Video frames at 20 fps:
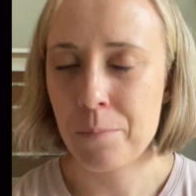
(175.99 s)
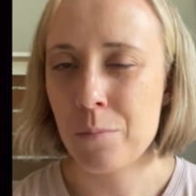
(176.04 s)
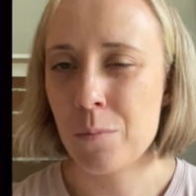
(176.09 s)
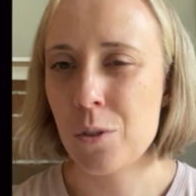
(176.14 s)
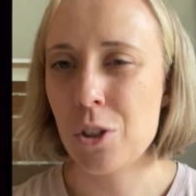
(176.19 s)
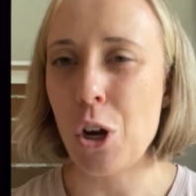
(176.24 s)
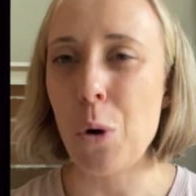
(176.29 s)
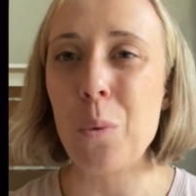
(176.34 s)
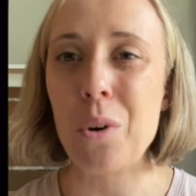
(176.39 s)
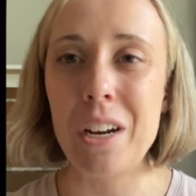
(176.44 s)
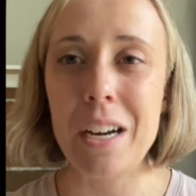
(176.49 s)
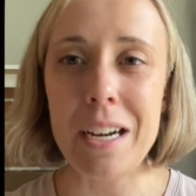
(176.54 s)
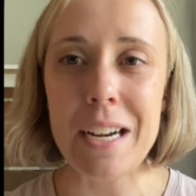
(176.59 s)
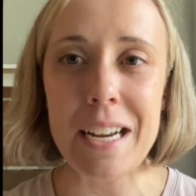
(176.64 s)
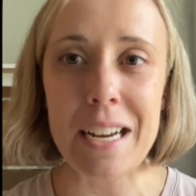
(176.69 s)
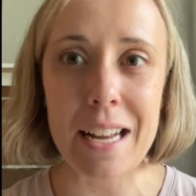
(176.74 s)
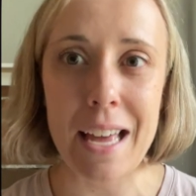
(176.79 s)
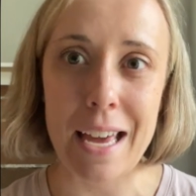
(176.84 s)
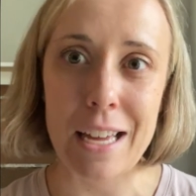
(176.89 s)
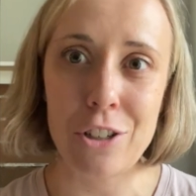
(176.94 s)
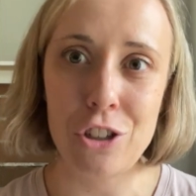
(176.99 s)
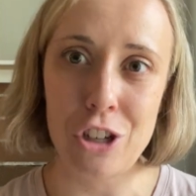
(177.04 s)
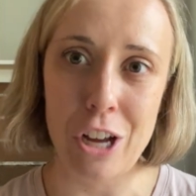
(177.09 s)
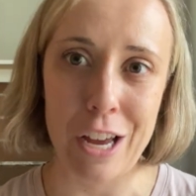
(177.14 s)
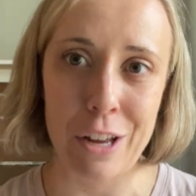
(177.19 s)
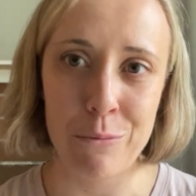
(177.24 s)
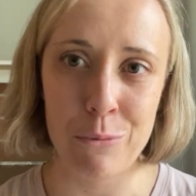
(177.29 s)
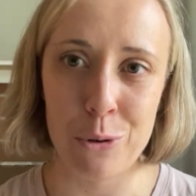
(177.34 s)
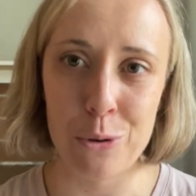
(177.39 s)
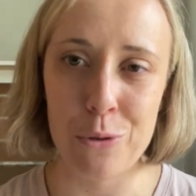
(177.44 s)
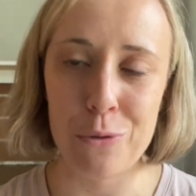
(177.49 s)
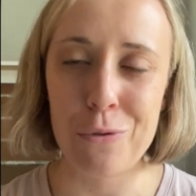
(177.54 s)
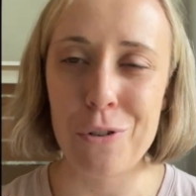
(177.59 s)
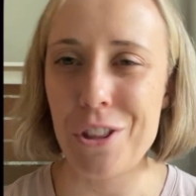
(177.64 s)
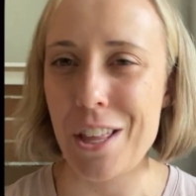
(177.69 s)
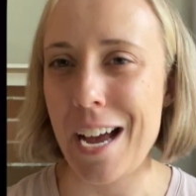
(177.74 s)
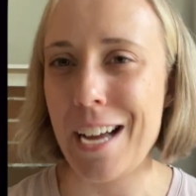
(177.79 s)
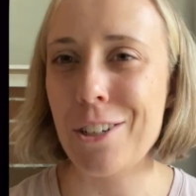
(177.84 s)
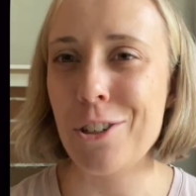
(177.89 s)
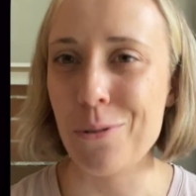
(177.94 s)
So we're going to need a chain rule for
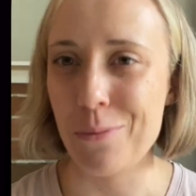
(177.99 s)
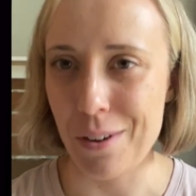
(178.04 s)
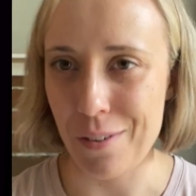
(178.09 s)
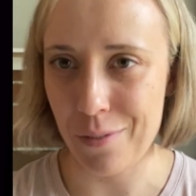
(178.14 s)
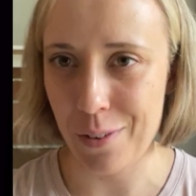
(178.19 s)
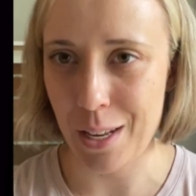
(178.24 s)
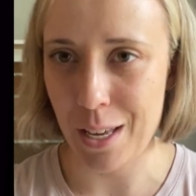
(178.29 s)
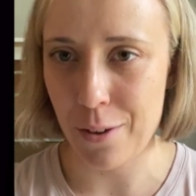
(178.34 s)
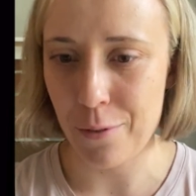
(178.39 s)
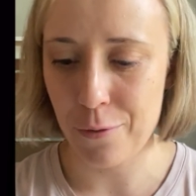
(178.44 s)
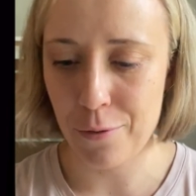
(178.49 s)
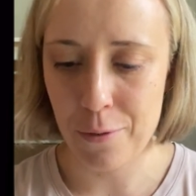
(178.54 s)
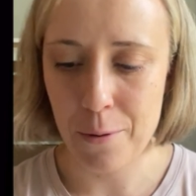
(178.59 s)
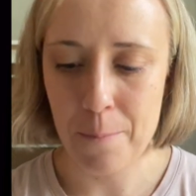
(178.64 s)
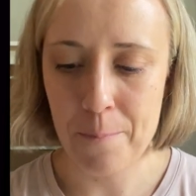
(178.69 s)
that derivative.